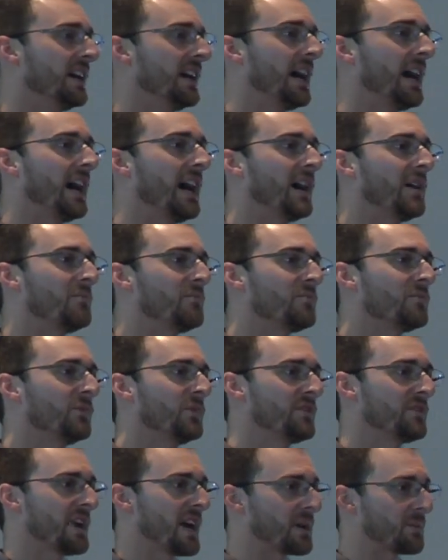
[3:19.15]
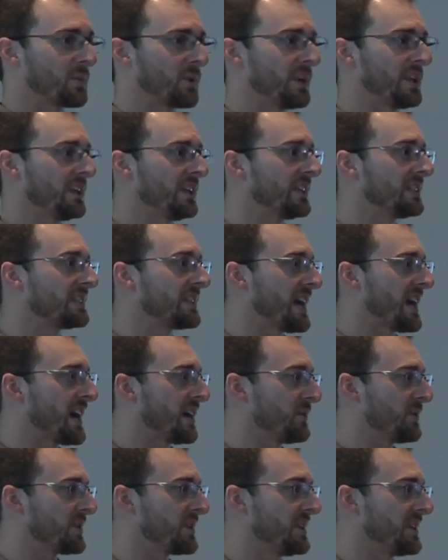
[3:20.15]
um, we've got a pretty good
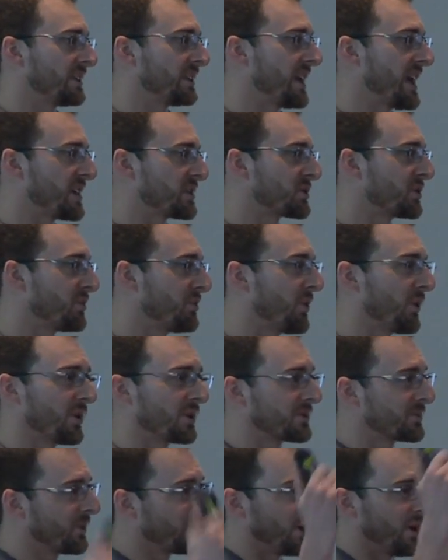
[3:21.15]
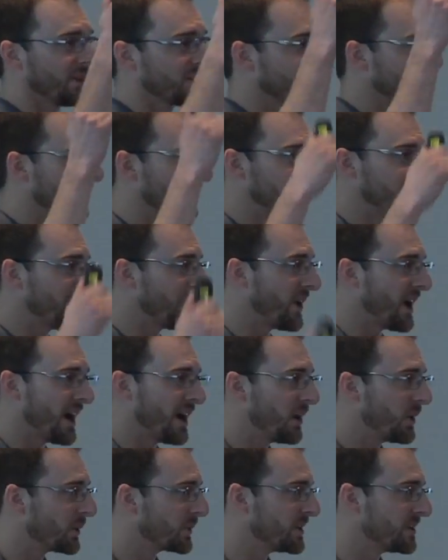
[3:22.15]
tie with the international ports. We're also on the
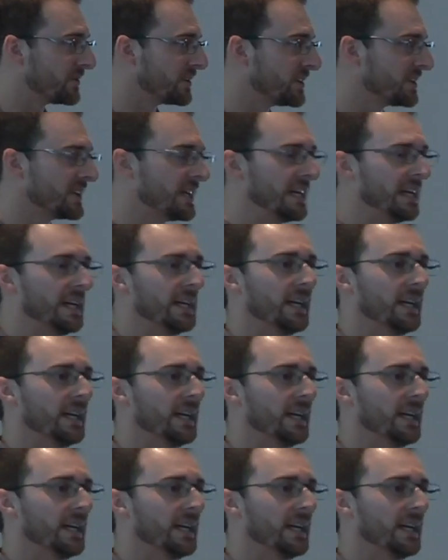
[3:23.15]
Ohio River.